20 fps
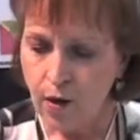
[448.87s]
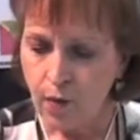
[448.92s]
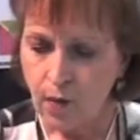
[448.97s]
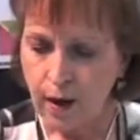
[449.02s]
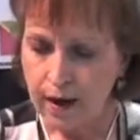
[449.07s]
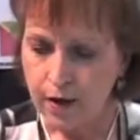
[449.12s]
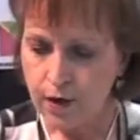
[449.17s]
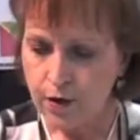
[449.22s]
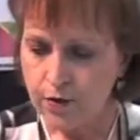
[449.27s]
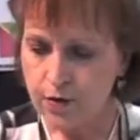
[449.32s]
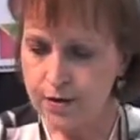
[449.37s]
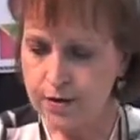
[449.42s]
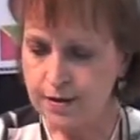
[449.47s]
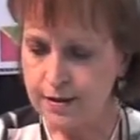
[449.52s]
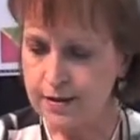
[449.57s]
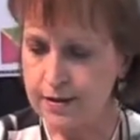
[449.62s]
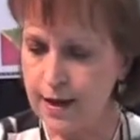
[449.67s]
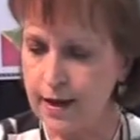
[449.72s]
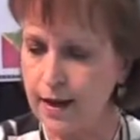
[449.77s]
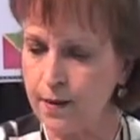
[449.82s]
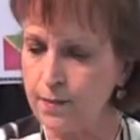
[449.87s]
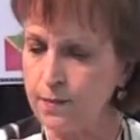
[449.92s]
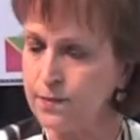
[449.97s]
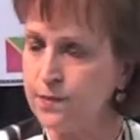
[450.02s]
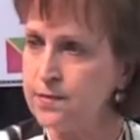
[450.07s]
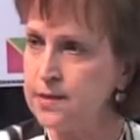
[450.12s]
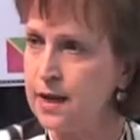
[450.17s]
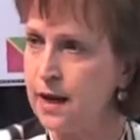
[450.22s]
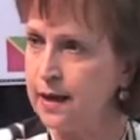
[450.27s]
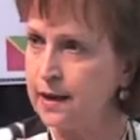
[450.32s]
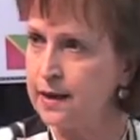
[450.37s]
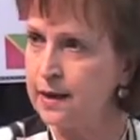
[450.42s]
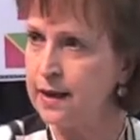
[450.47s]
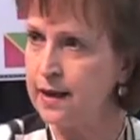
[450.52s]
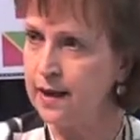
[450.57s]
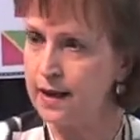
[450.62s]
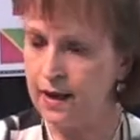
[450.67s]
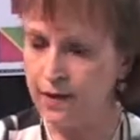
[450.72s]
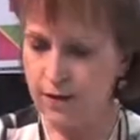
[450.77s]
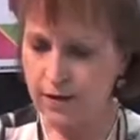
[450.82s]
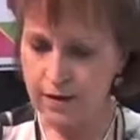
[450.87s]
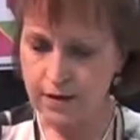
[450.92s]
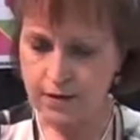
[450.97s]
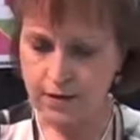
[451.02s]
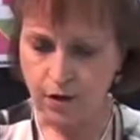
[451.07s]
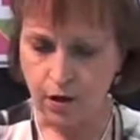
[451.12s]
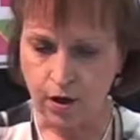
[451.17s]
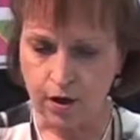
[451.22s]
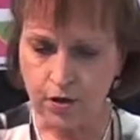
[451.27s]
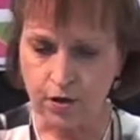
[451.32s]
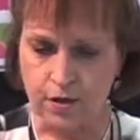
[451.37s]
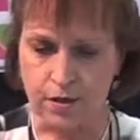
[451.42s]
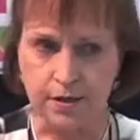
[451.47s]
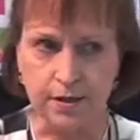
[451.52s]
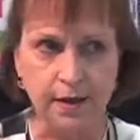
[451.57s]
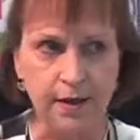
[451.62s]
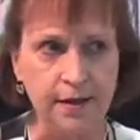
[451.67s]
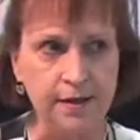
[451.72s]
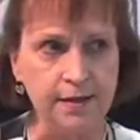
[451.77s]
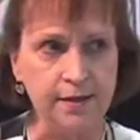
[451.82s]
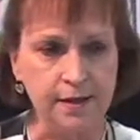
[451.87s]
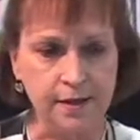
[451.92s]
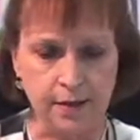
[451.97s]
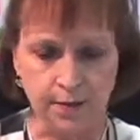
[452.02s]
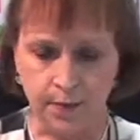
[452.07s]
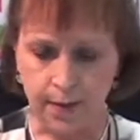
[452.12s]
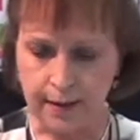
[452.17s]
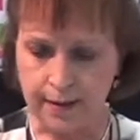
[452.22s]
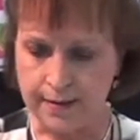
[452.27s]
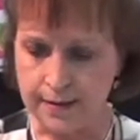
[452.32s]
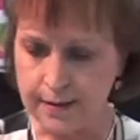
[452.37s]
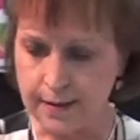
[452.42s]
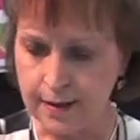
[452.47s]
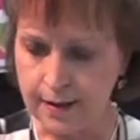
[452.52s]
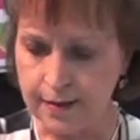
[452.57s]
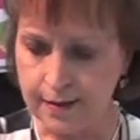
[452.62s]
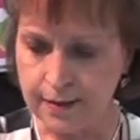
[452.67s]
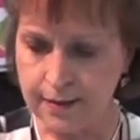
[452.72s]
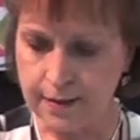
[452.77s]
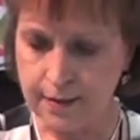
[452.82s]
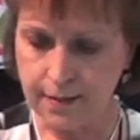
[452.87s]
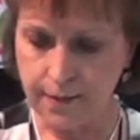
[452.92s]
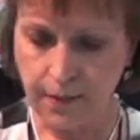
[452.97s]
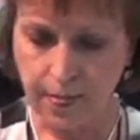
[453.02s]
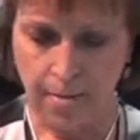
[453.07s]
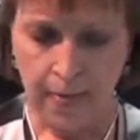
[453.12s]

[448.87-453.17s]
Well, I use the same technique even as large as this piece is.